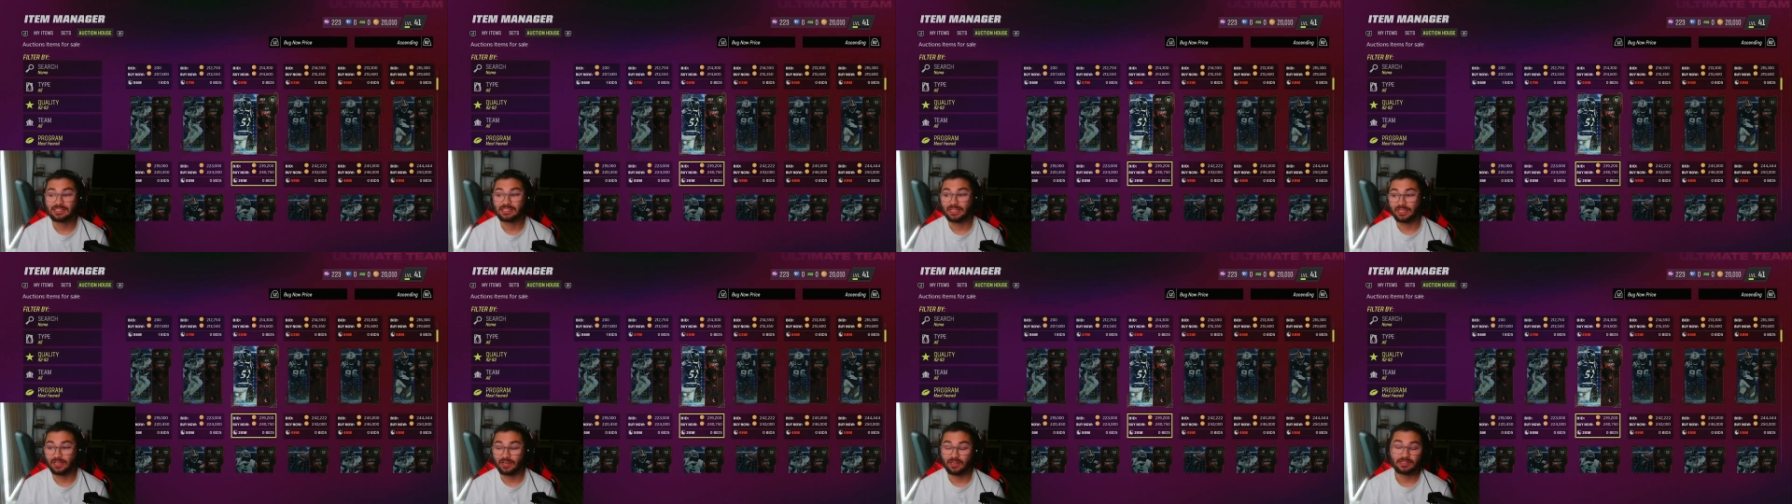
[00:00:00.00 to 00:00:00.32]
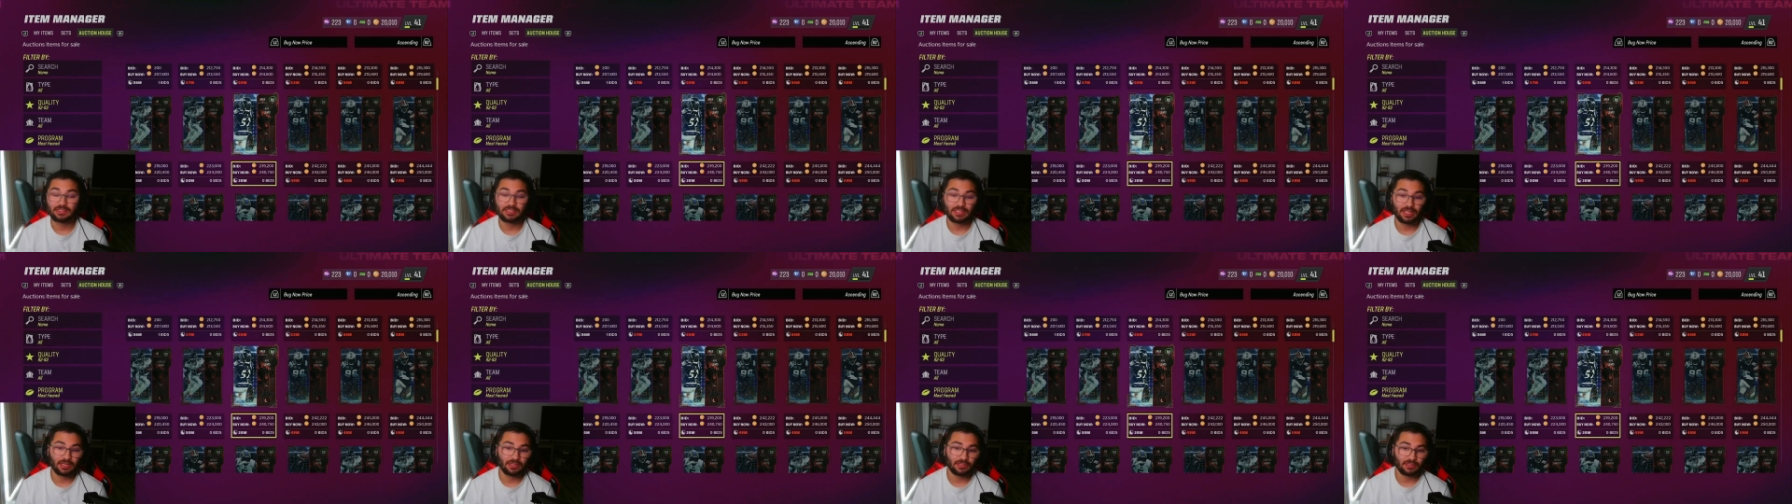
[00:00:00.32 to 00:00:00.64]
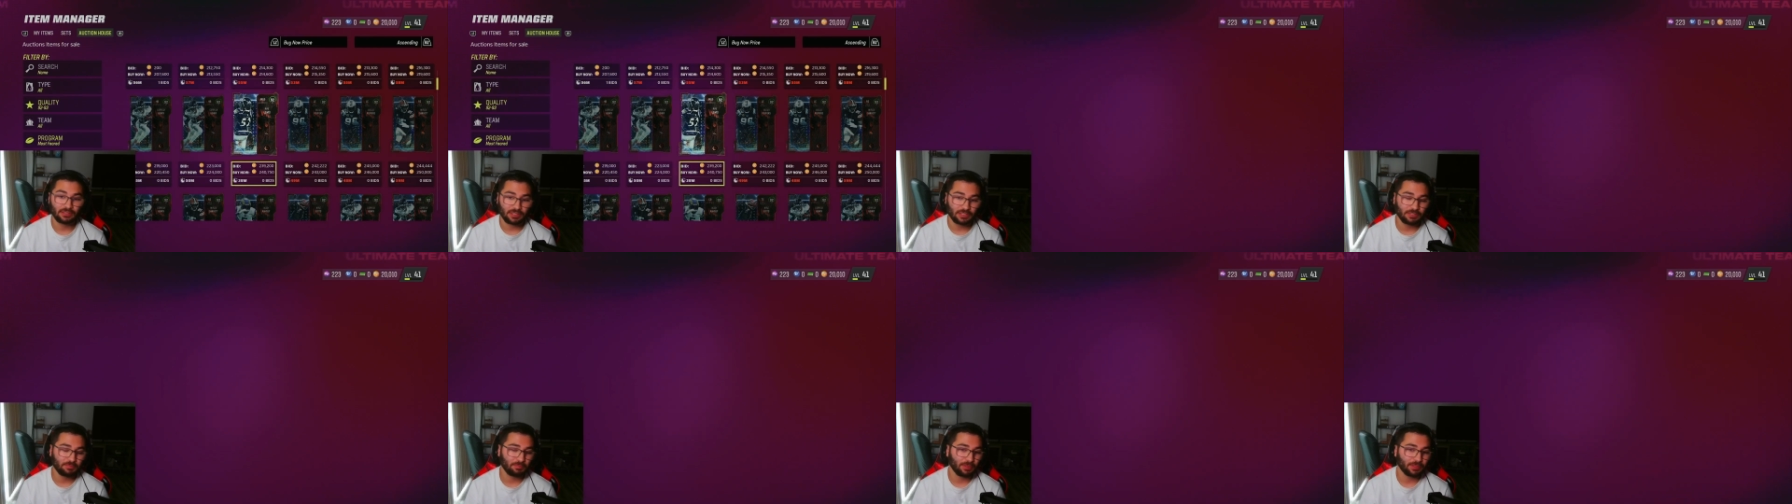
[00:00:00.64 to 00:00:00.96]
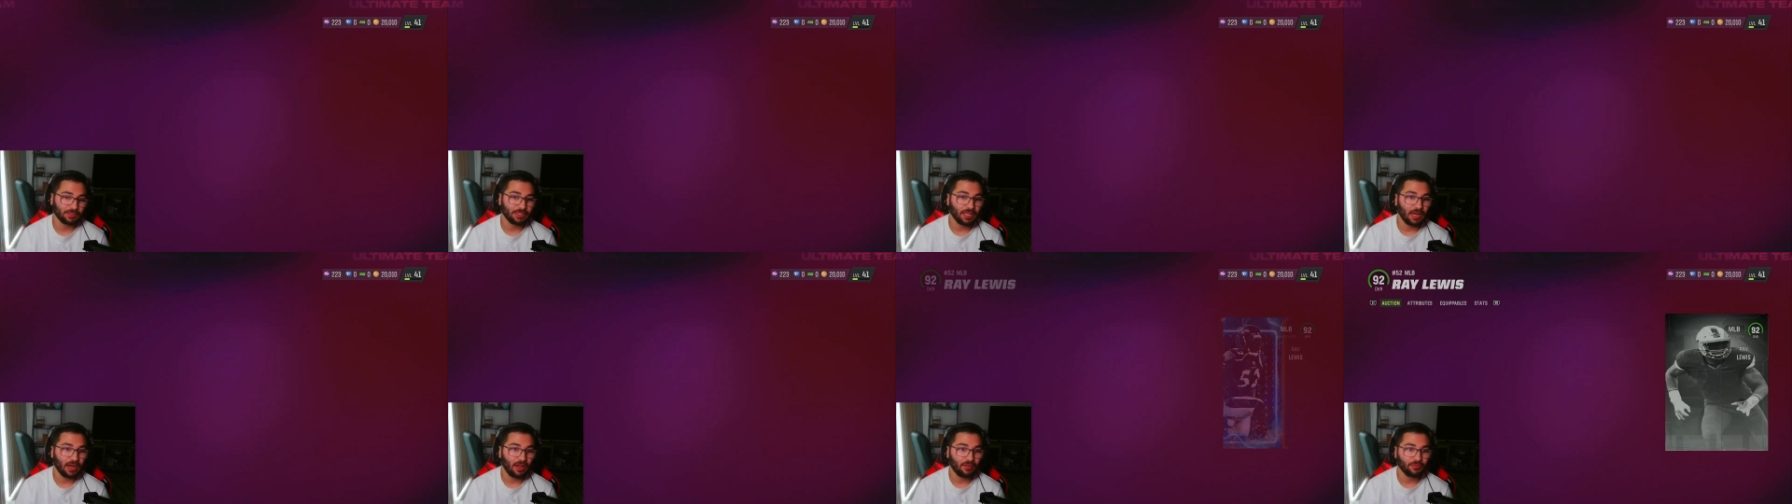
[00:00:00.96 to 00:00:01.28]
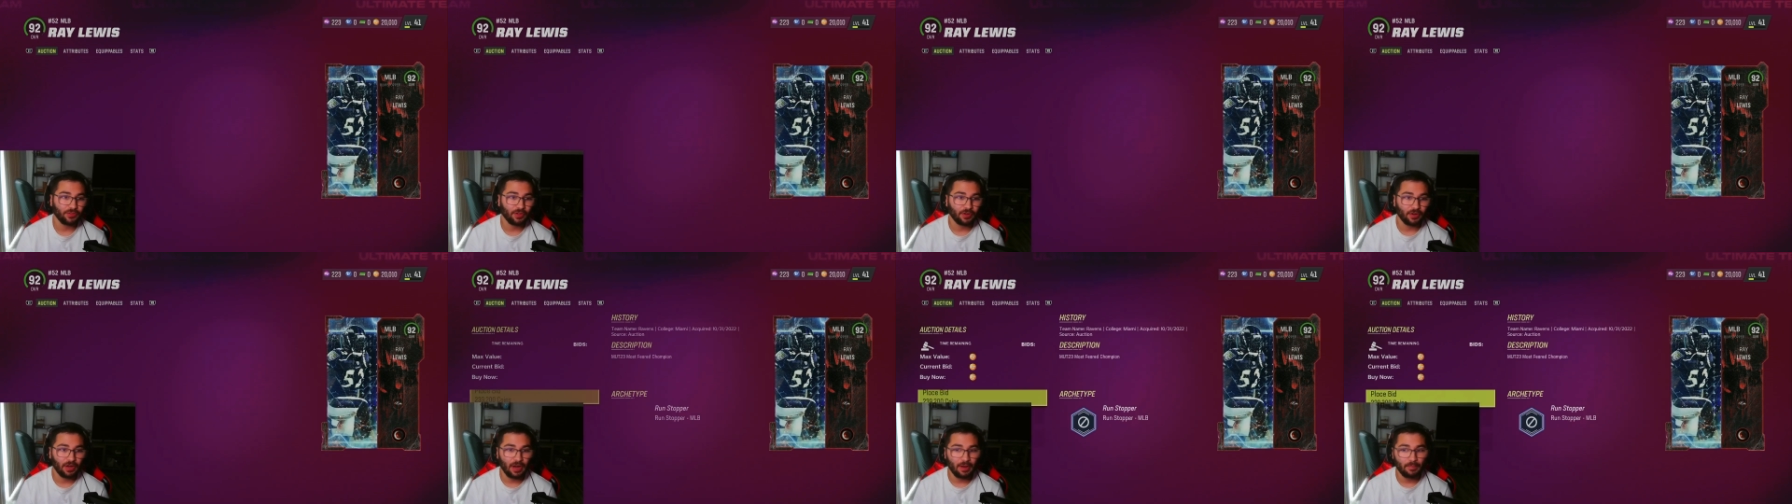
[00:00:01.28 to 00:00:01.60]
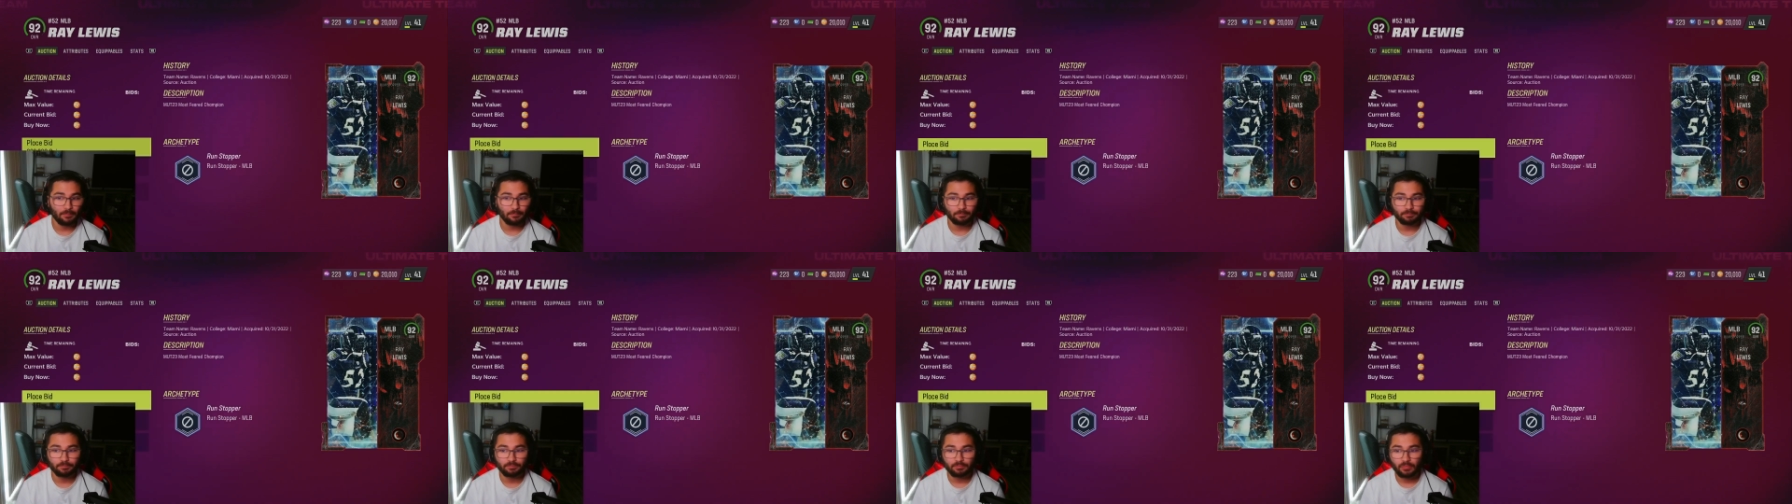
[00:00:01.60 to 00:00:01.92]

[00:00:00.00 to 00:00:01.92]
Deion Sanders. Let's put that out there, right?